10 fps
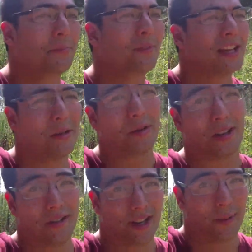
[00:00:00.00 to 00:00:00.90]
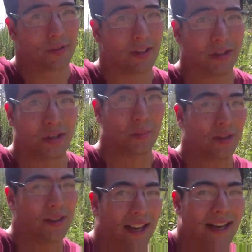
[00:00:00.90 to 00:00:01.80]
they do a good job with the
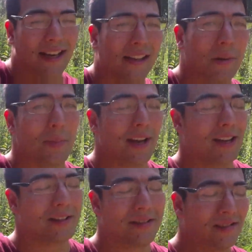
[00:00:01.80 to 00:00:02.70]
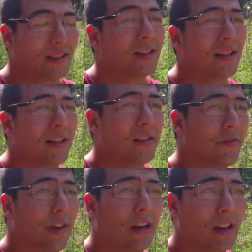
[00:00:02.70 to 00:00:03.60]
humor. I gotta admit, it's
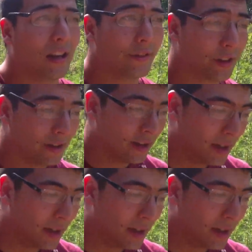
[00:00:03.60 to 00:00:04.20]
very clever.